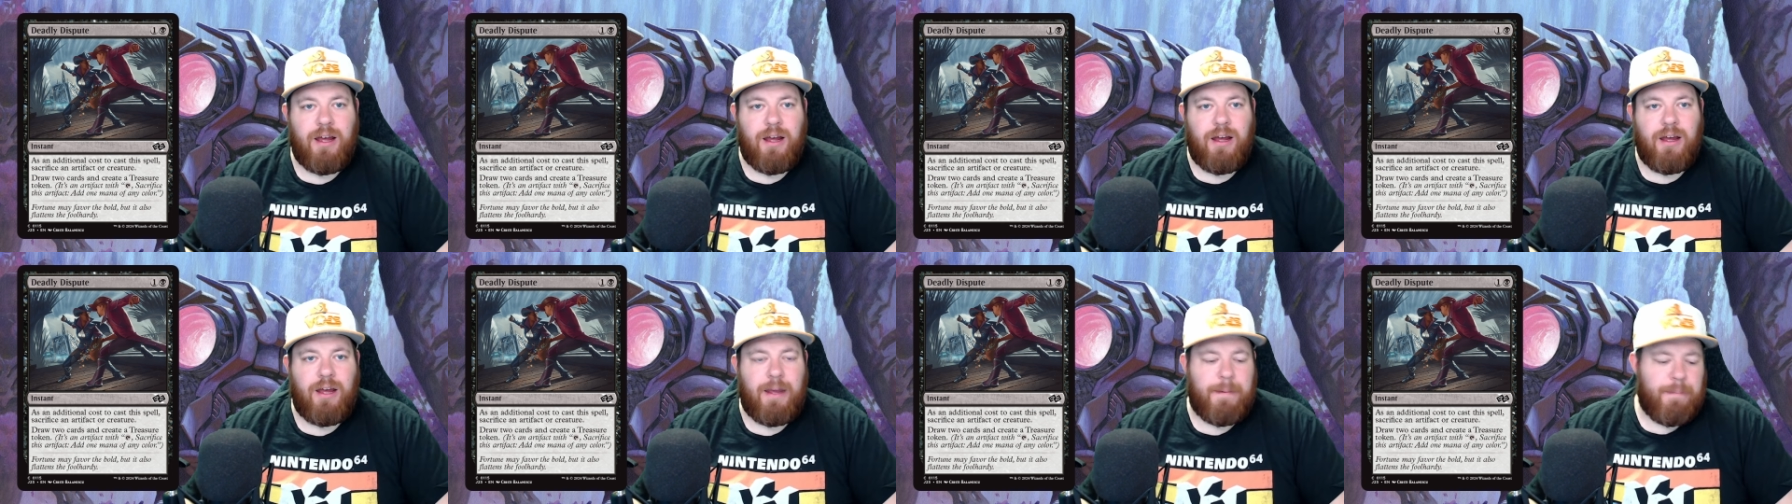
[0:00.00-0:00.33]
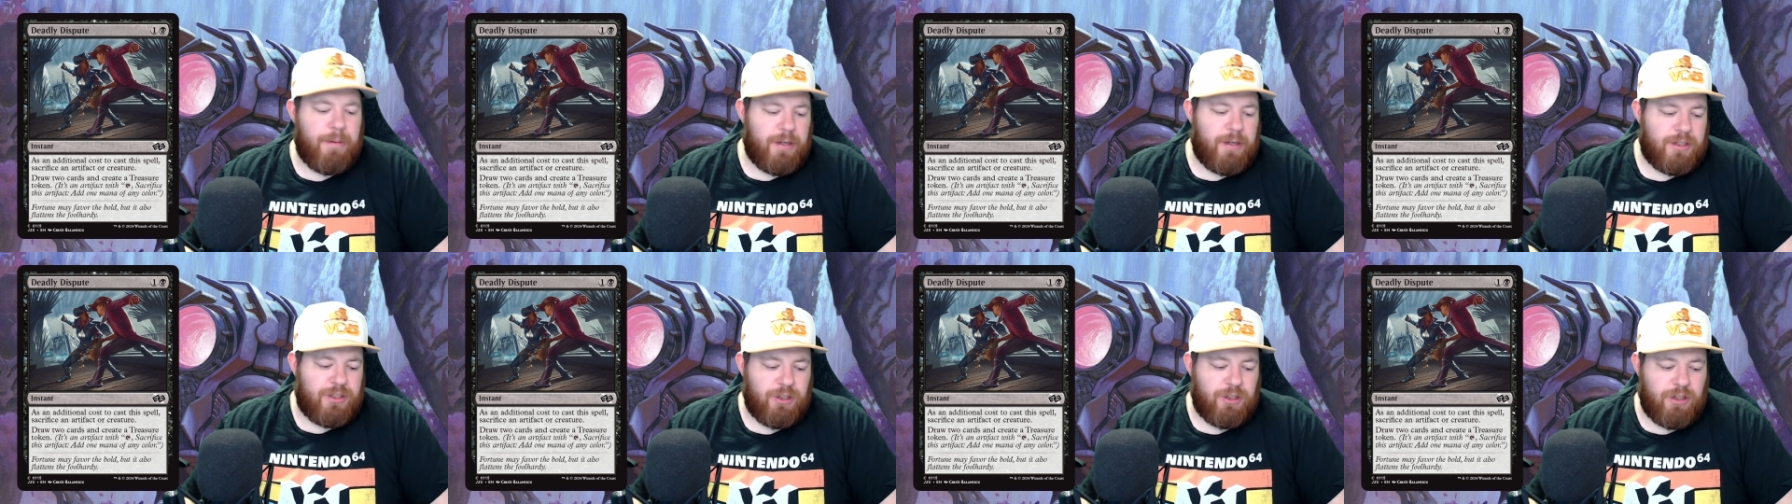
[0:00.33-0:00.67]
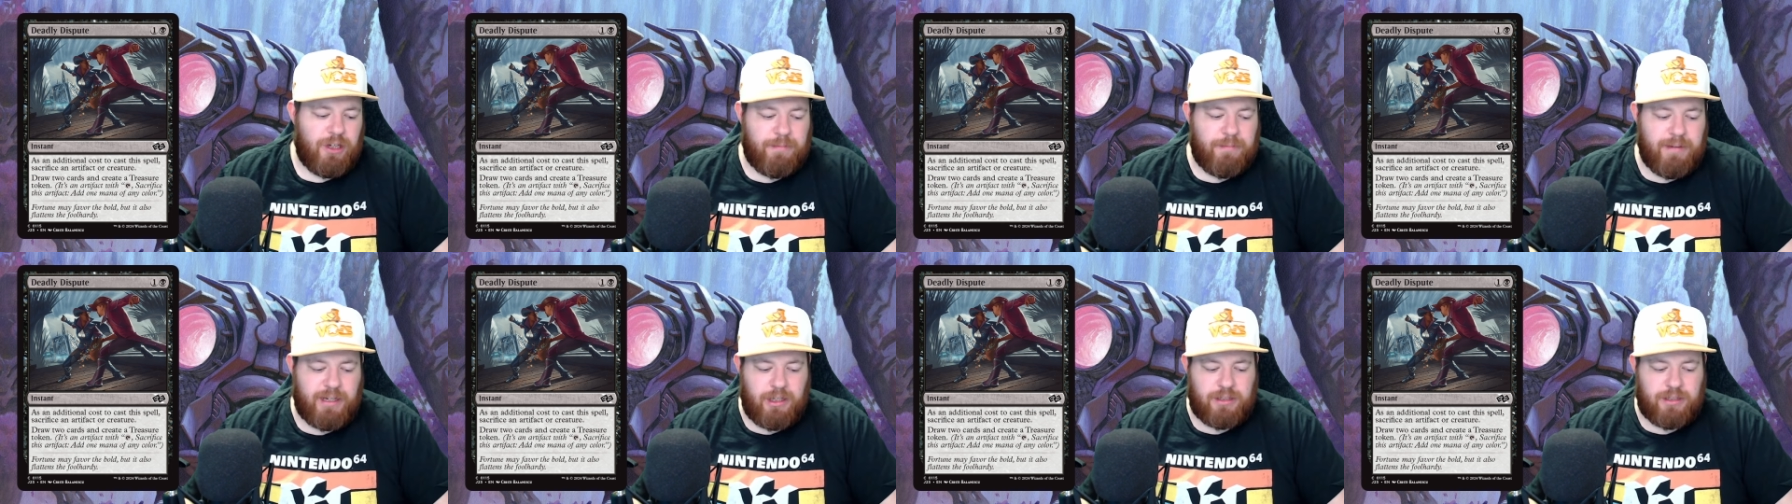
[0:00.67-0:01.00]
And plus you're going to
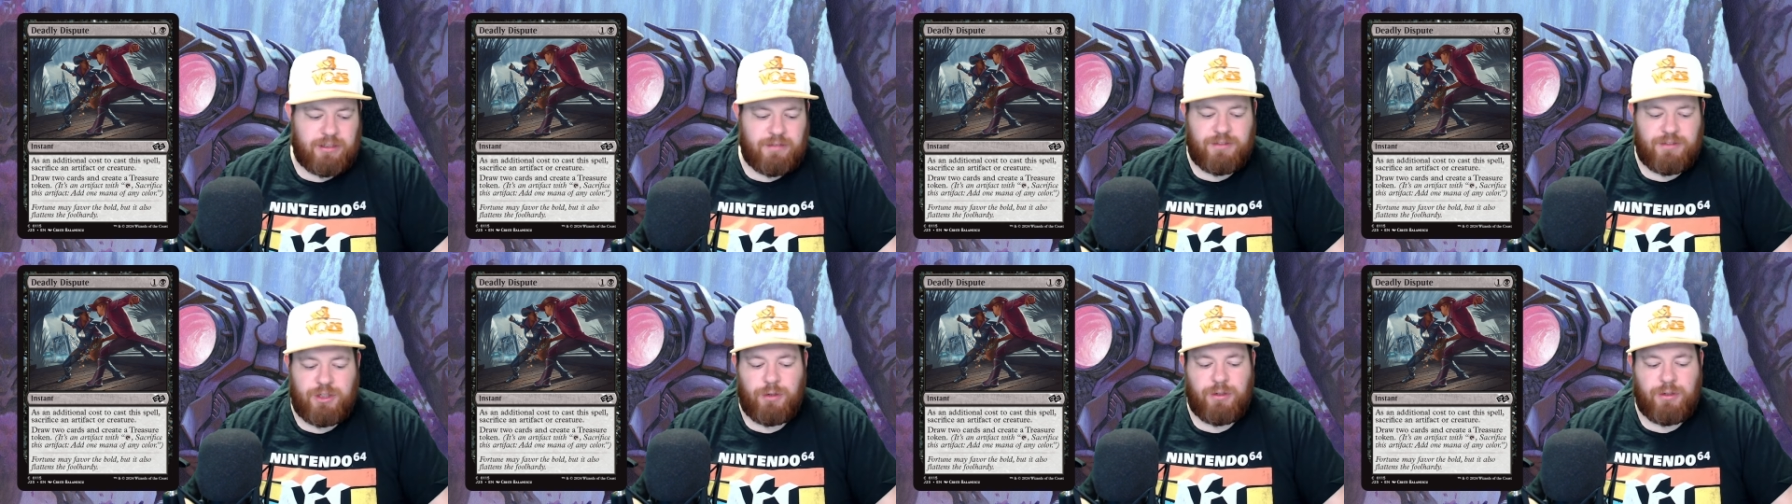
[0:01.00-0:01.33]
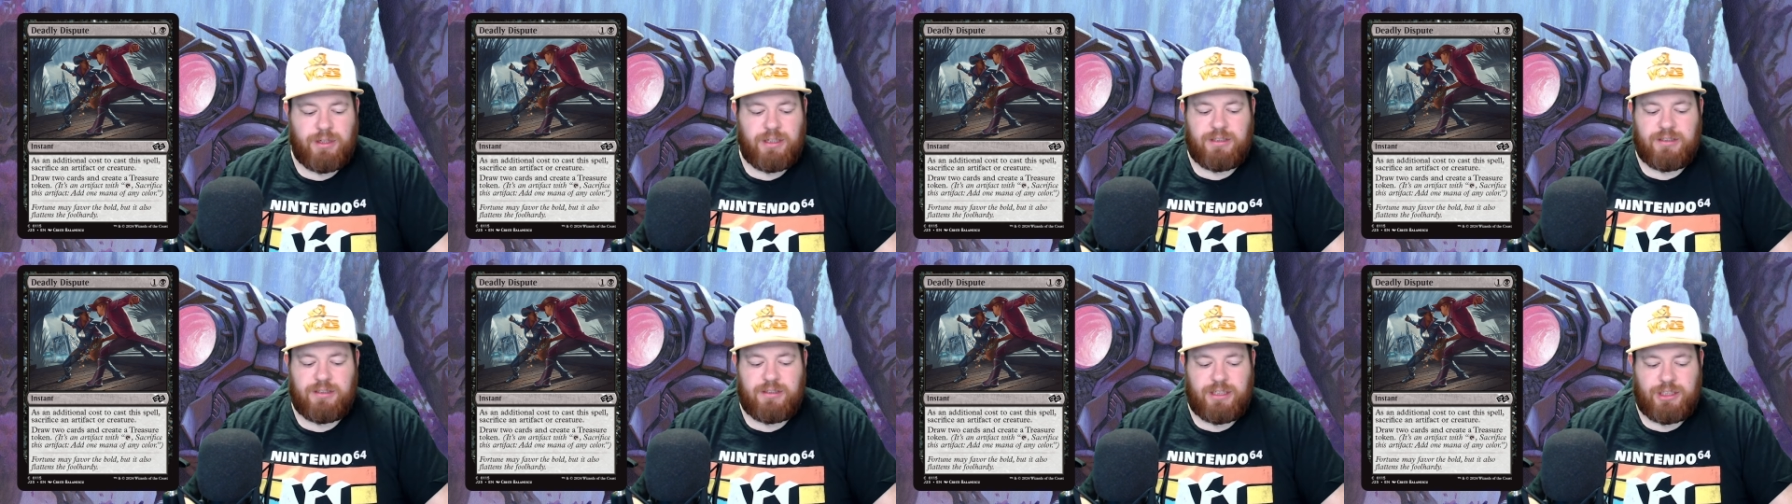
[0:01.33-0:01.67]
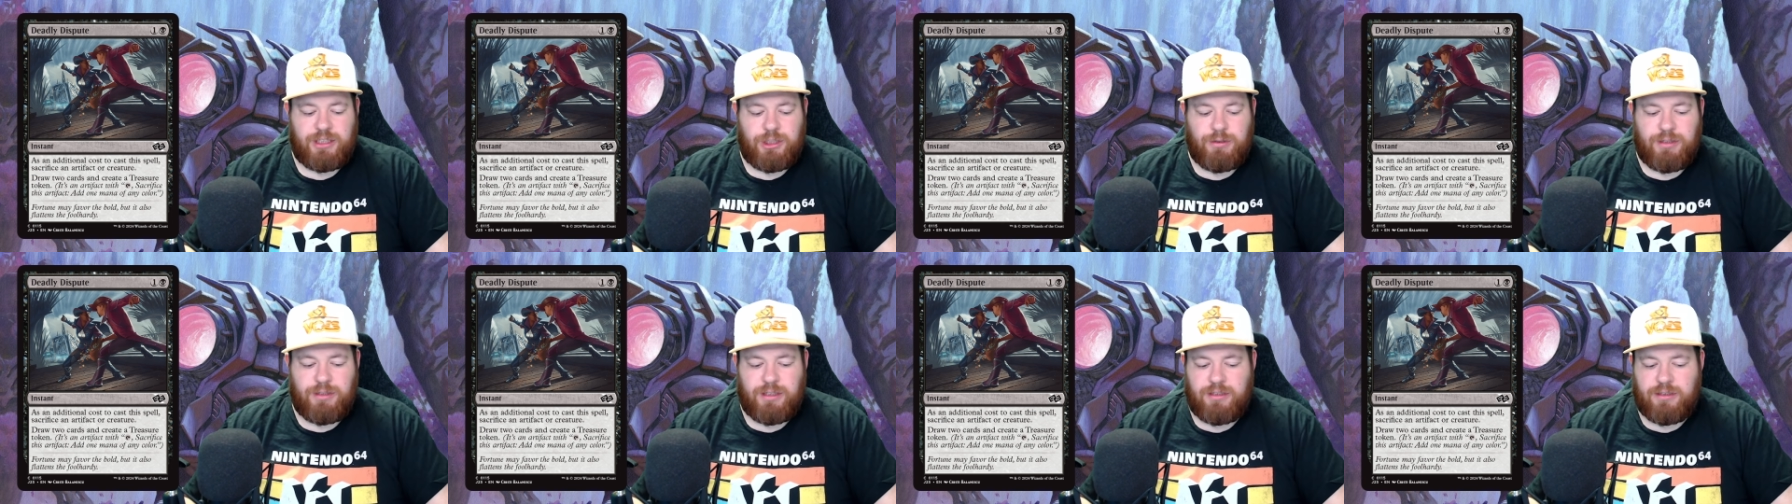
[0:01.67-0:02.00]
make lots of tokens that
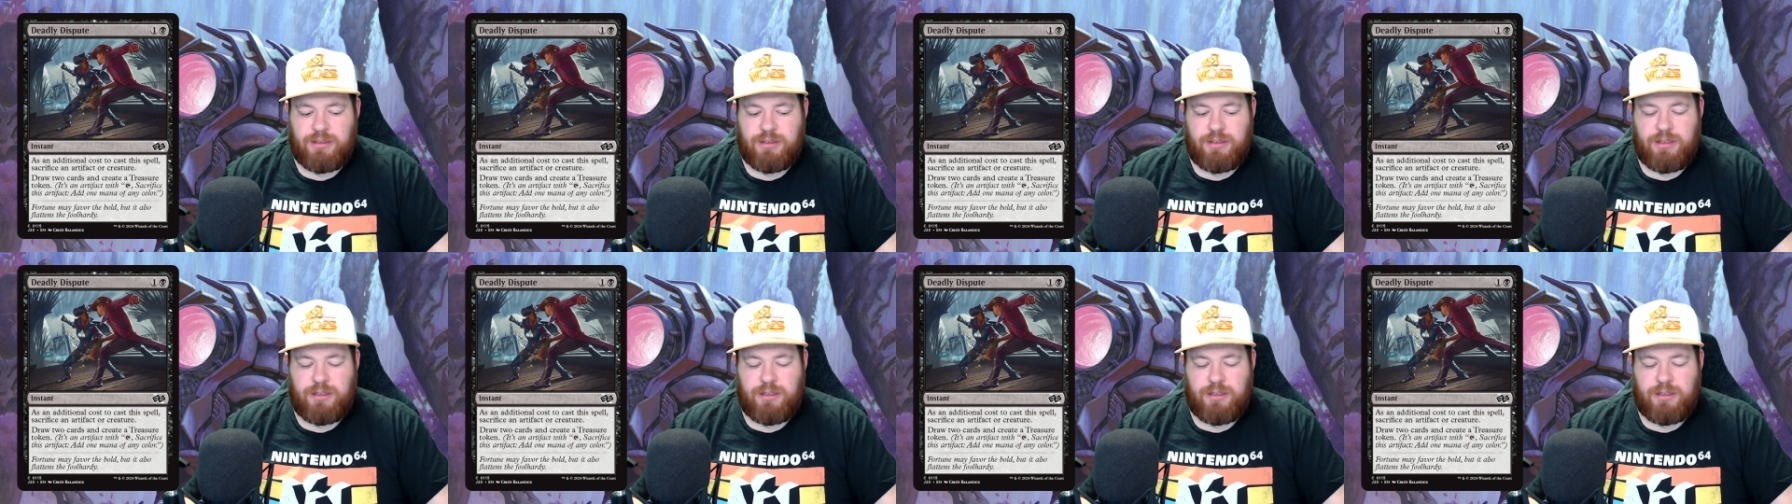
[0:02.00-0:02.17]
you can